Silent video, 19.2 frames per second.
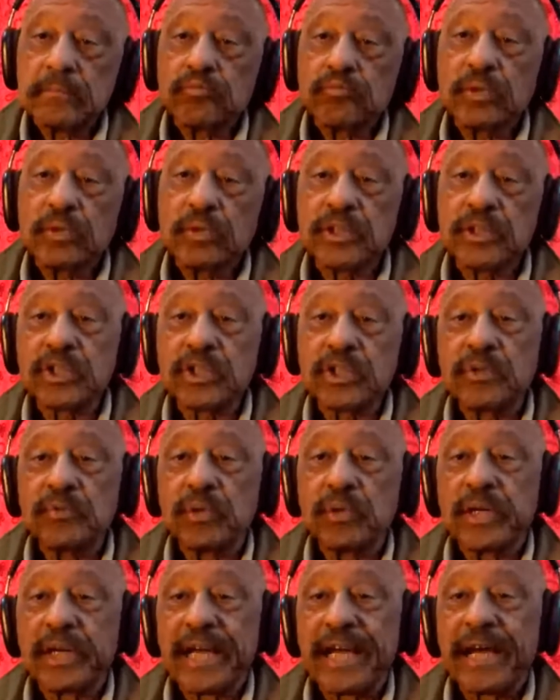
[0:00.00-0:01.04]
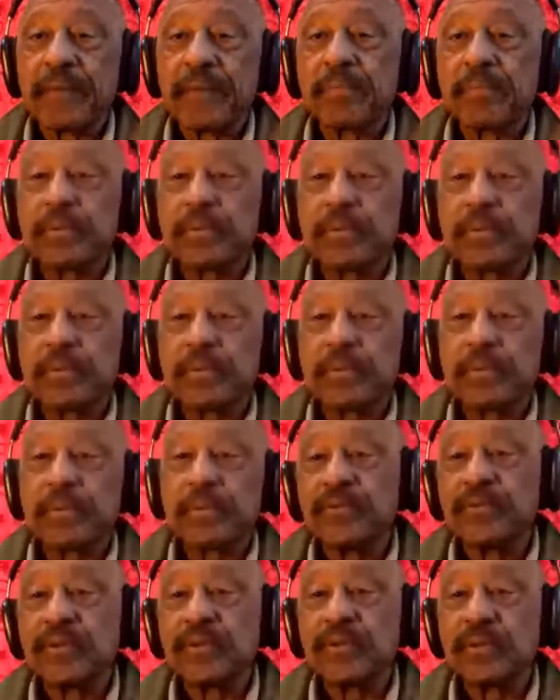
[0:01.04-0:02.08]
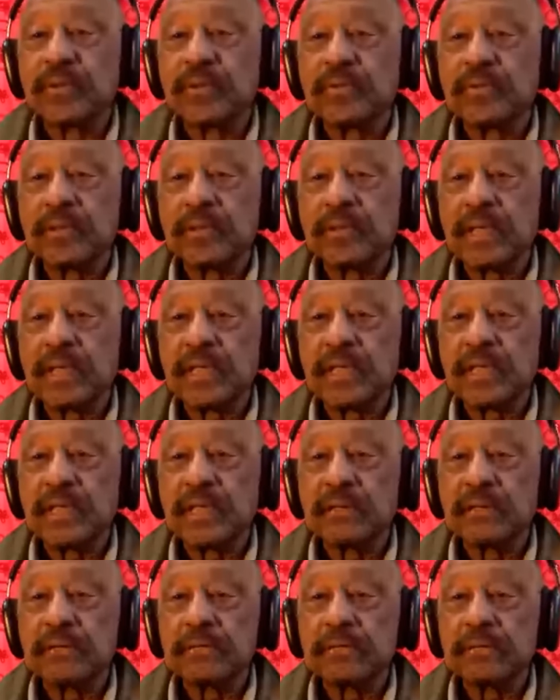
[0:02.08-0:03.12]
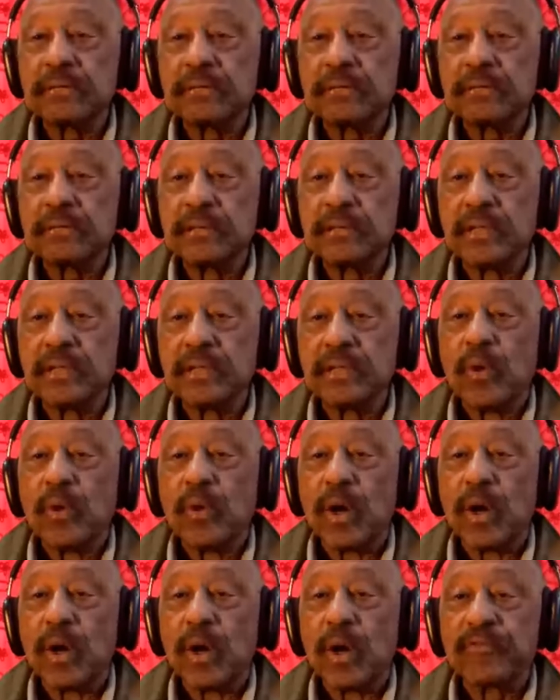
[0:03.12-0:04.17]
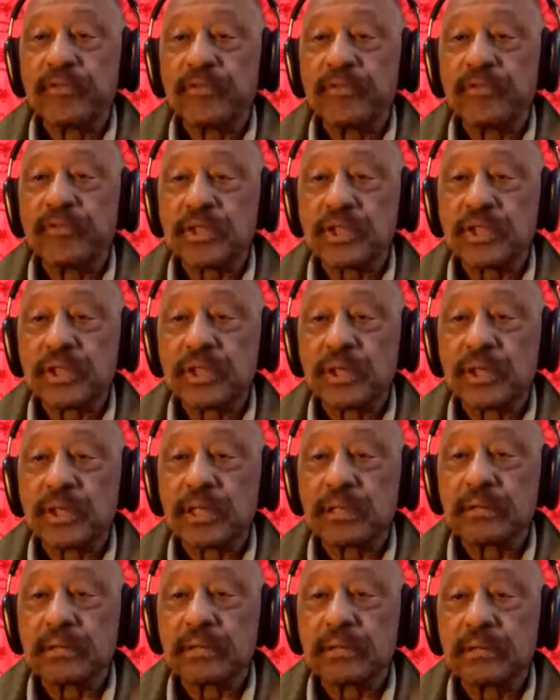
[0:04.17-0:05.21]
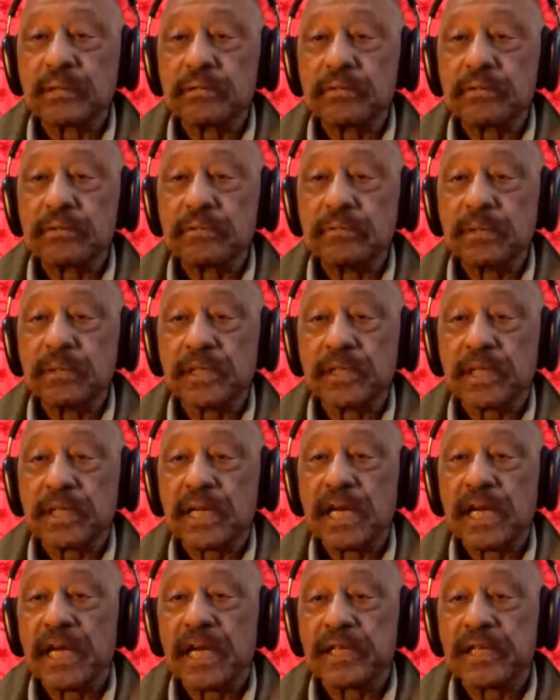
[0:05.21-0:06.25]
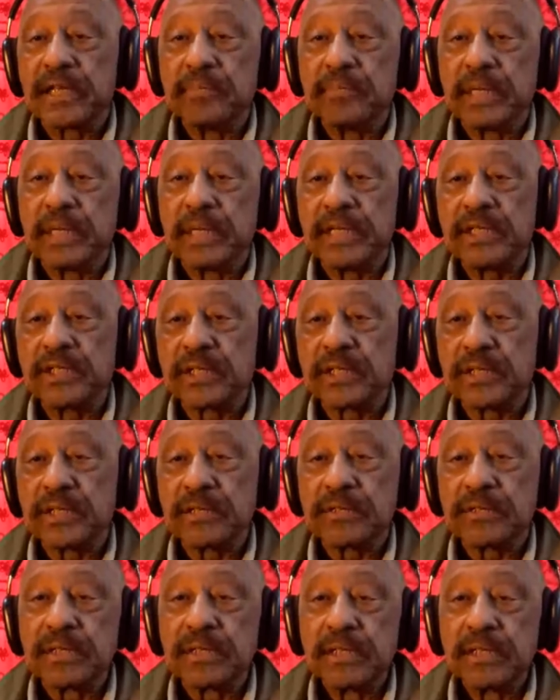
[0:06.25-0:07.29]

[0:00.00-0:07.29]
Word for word: let's see what happens before we go off and start with the condemnations.